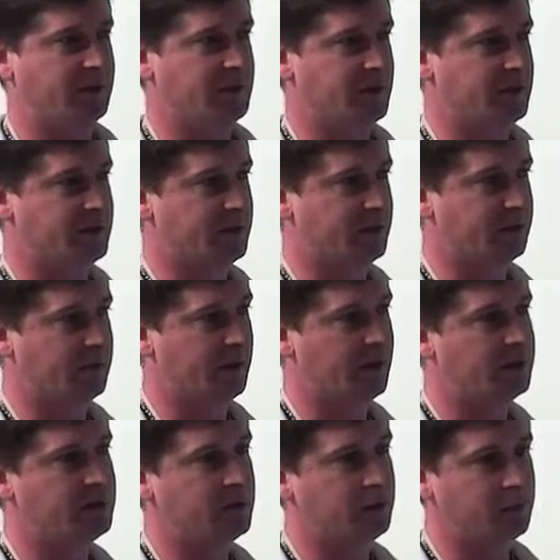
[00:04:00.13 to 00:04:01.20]
this is that
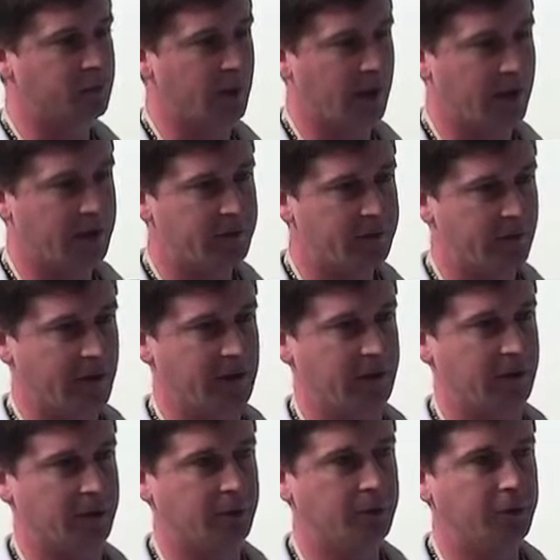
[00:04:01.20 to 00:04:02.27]
as you add
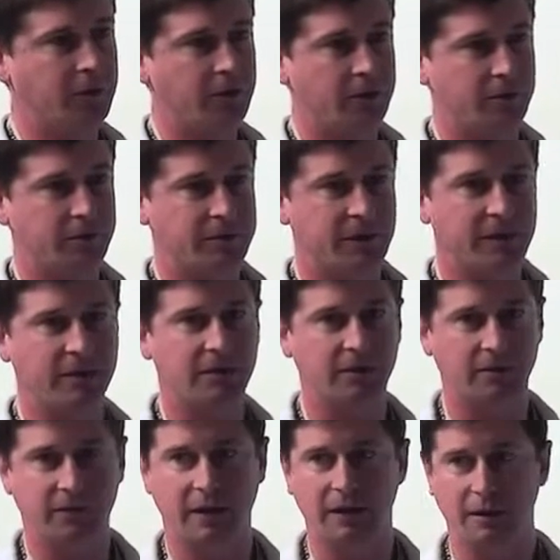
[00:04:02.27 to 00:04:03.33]
value, you're
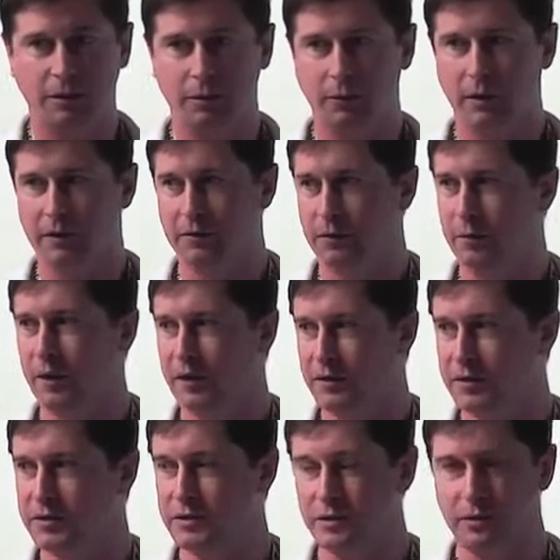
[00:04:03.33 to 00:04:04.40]
taking value away from
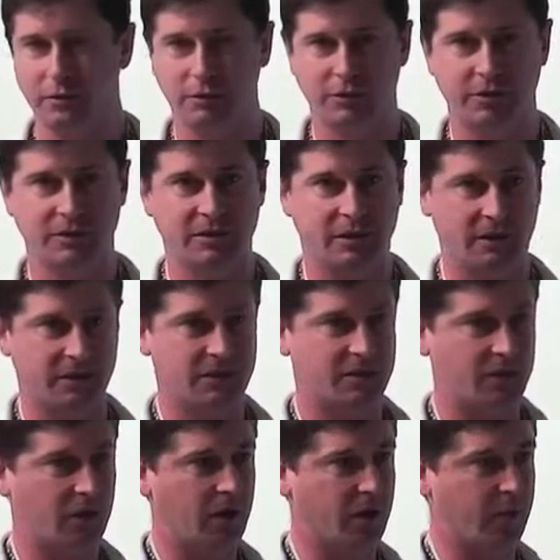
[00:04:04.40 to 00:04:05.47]
other solutions like
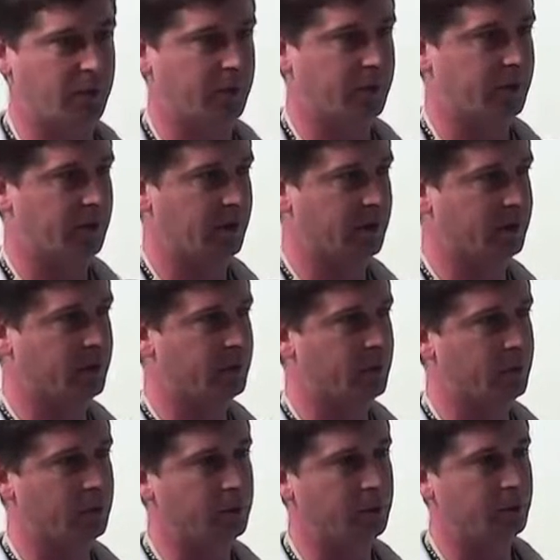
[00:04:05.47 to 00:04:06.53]
Skype. And the
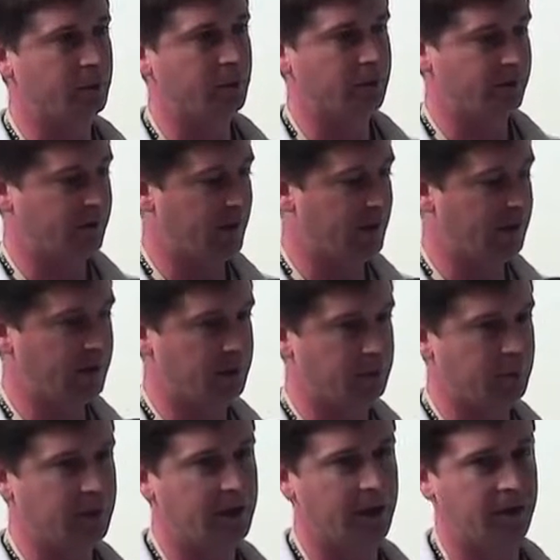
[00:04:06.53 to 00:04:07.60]
more value
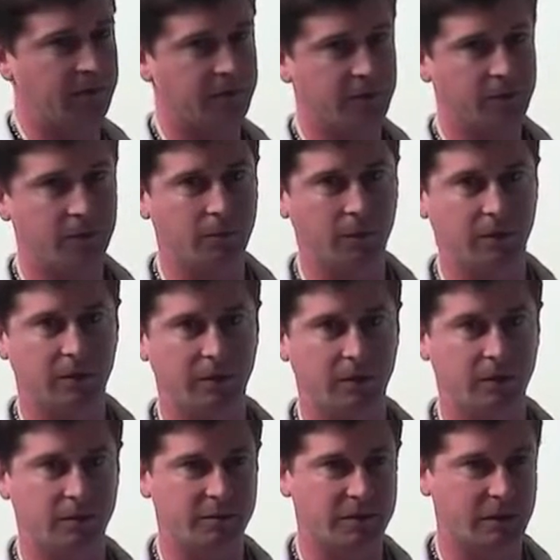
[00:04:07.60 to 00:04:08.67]
we have with
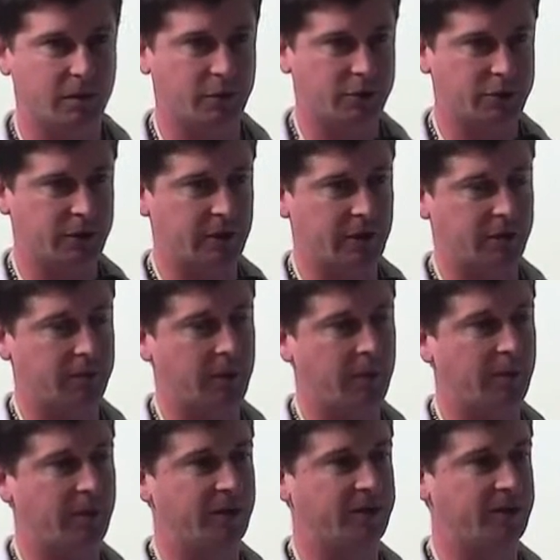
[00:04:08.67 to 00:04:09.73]
a solution like
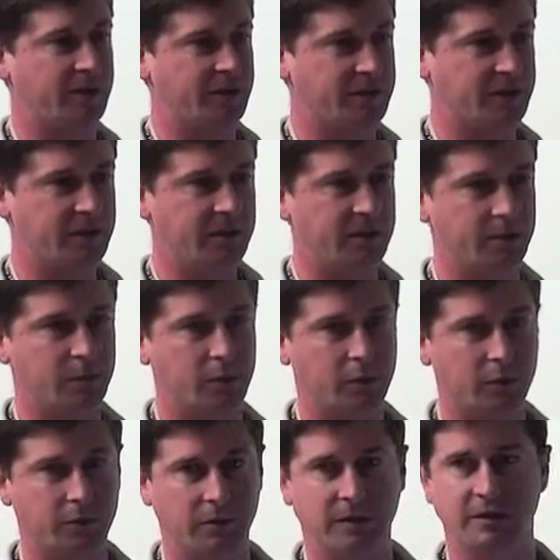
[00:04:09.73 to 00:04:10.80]
WebRTC, the
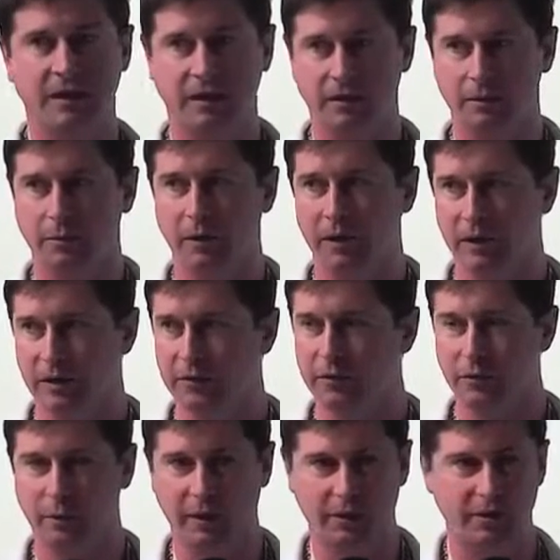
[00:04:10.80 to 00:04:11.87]
more we take away
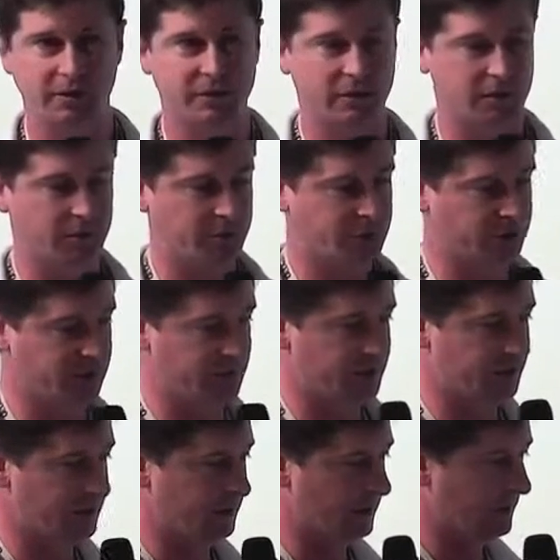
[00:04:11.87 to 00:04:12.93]
from other solutions.